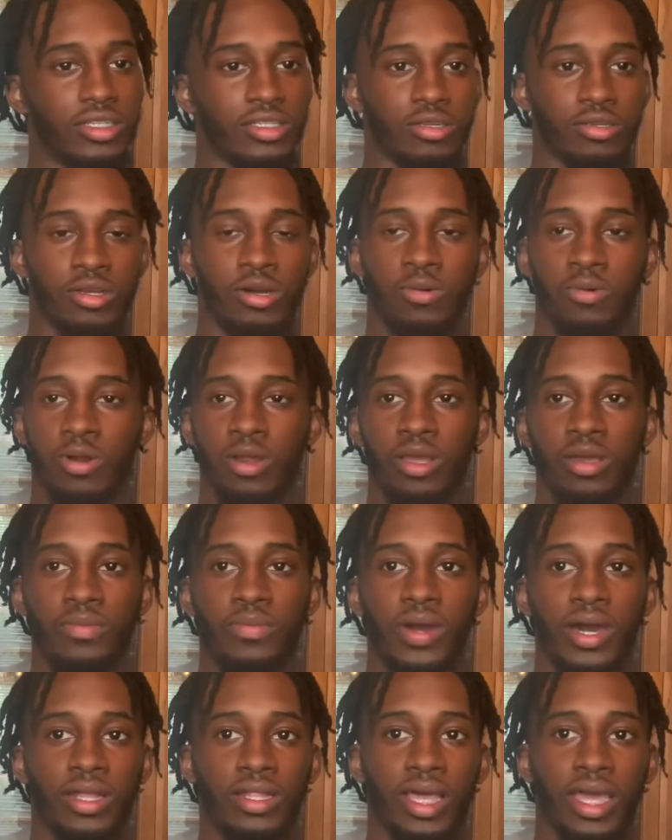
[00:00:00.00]
So don't worry
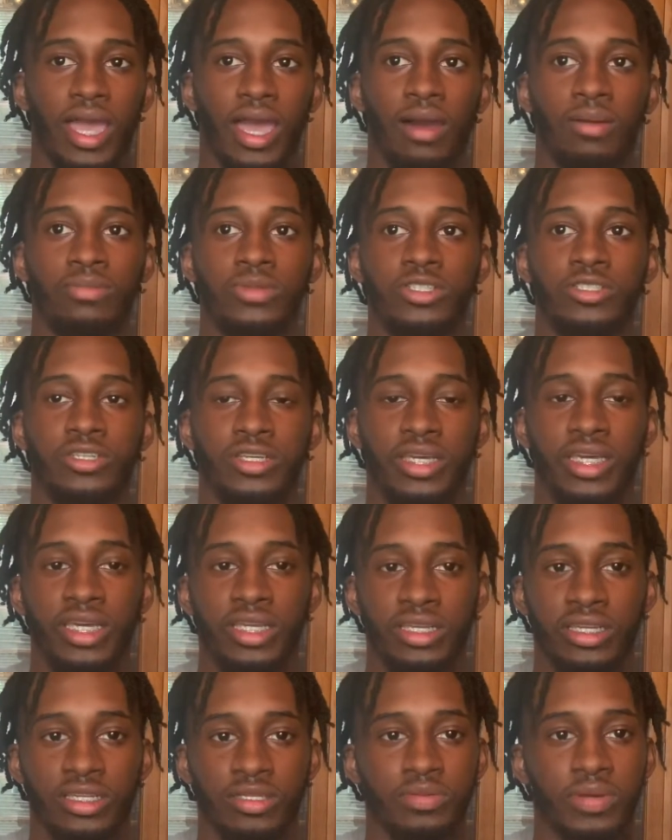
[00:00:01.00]
about like how much you're
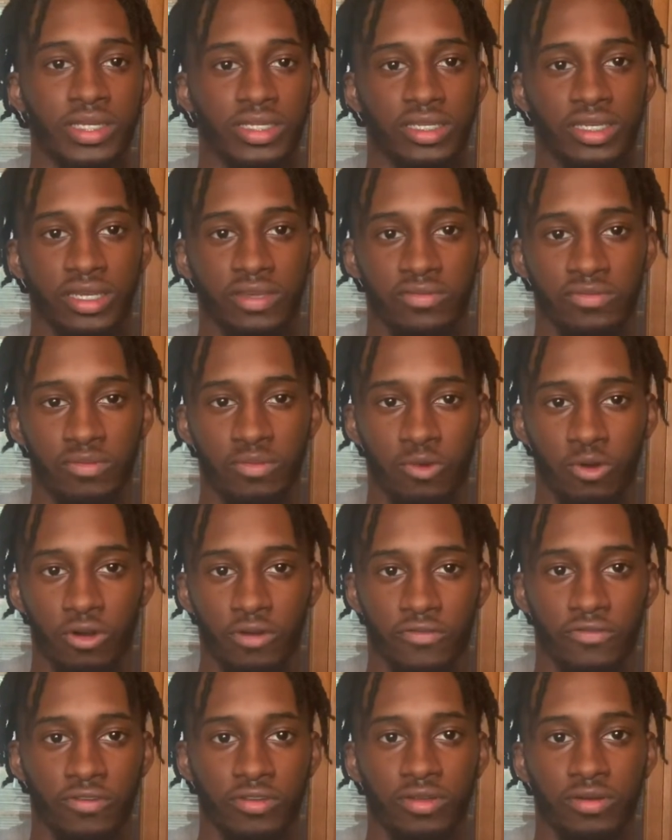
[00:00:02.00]
getting, expect to get
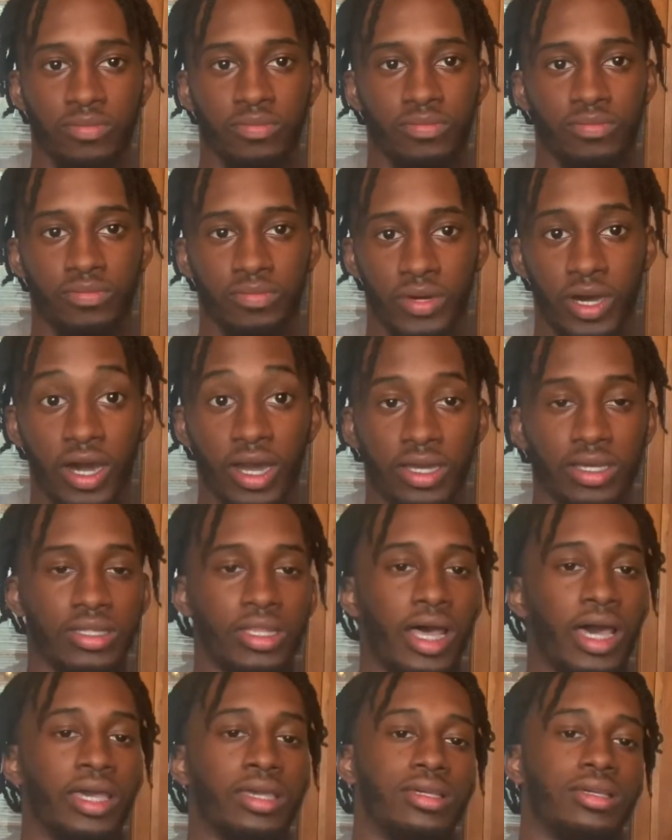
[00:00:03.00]
more for your buck.
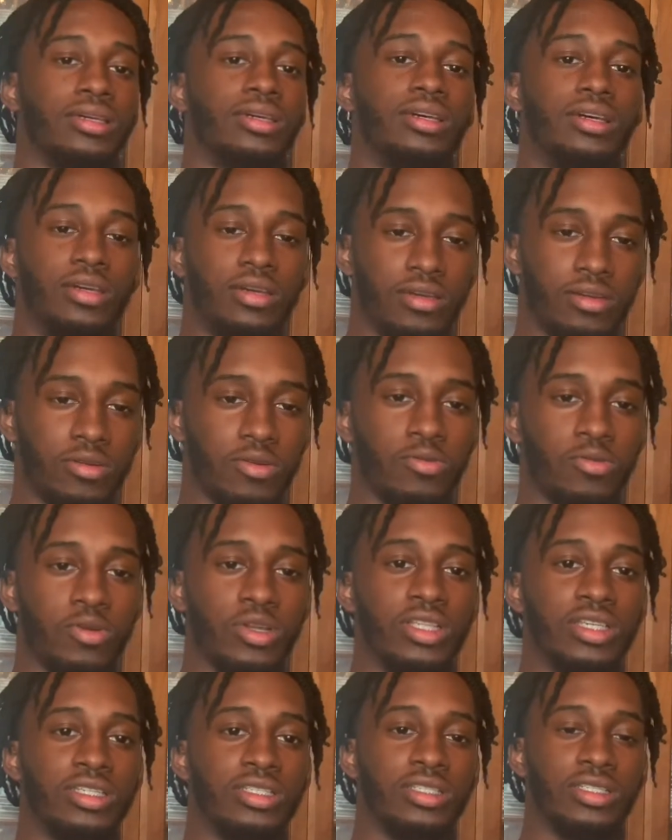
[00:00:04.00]
Like
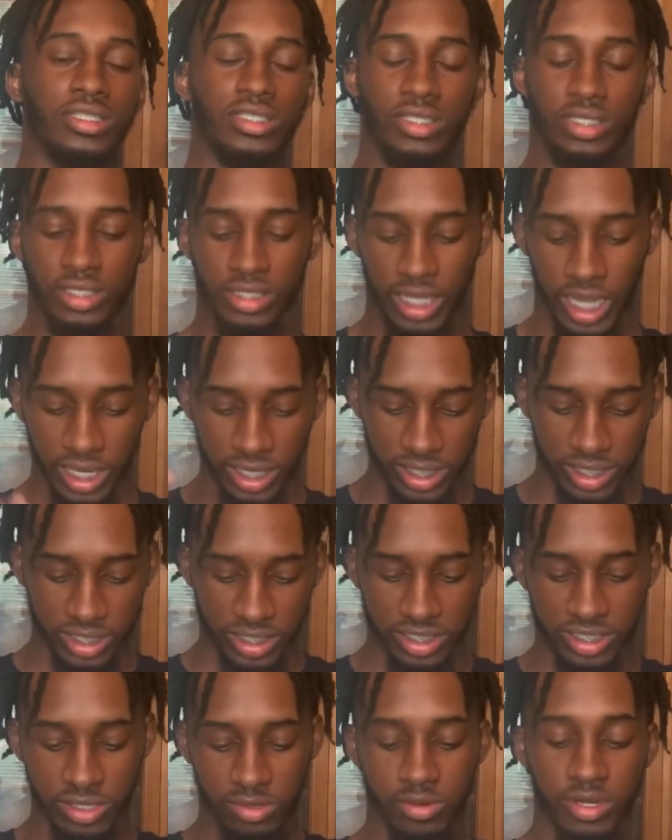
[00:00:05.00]
really take into
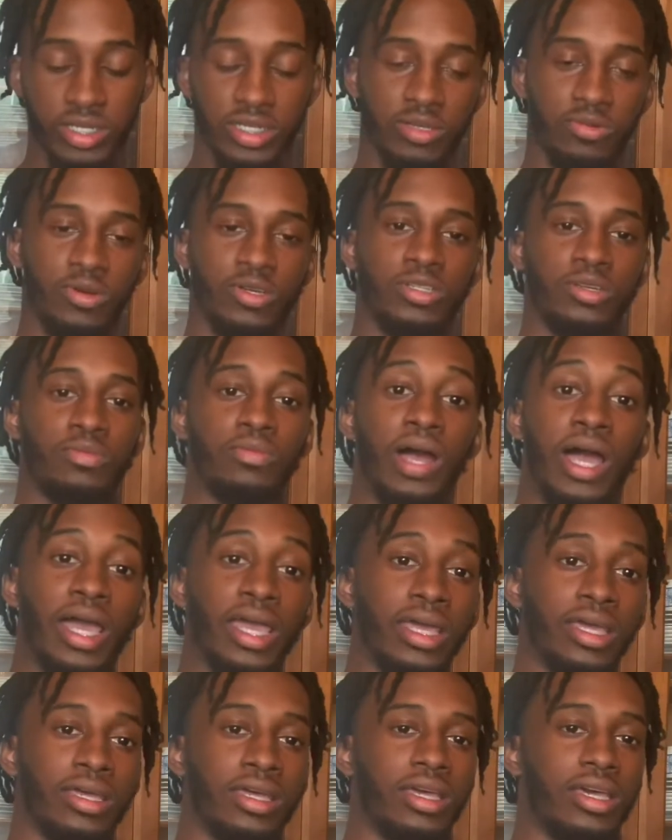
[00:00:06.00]
consideration what you're
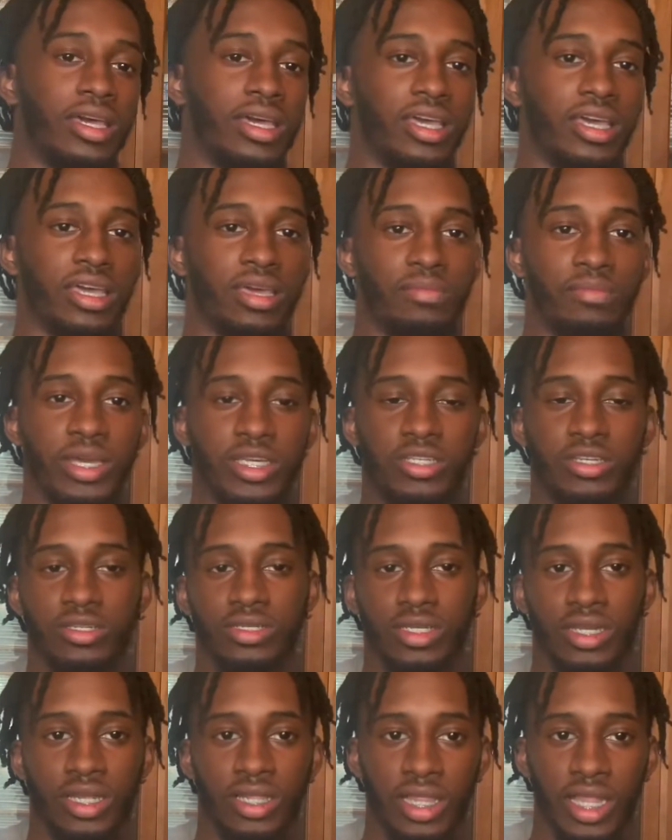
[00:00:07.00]
buying and make sure
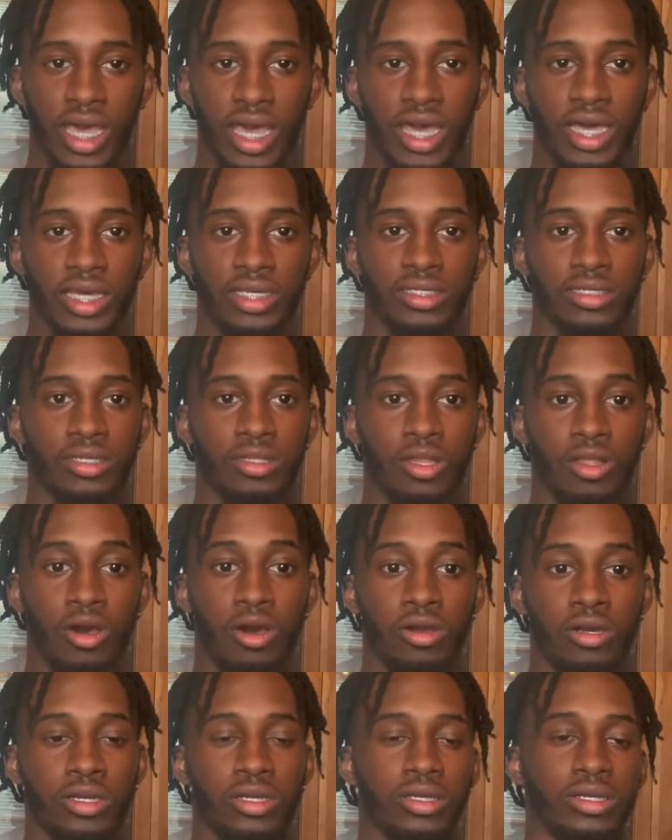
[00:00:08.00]
it's gonna last
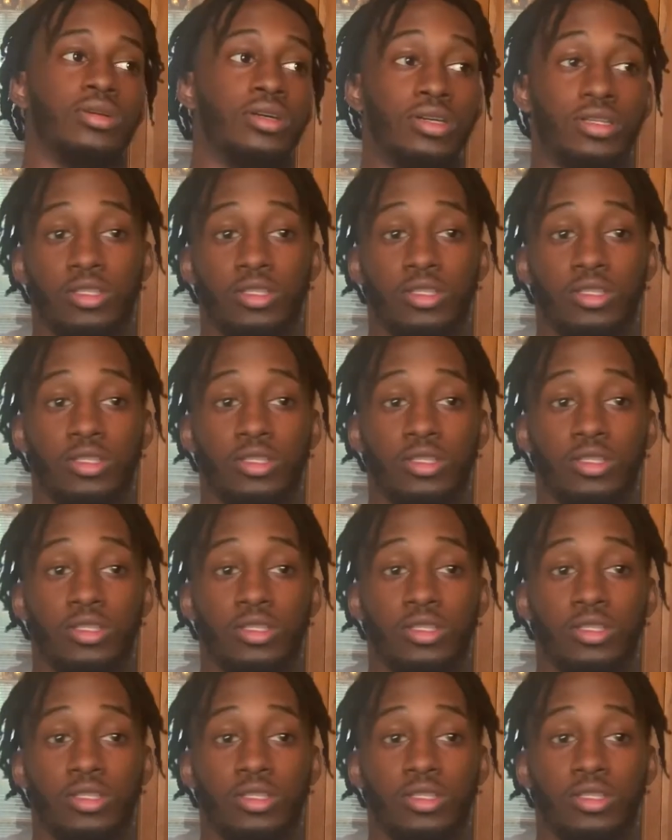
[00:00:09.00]
longer.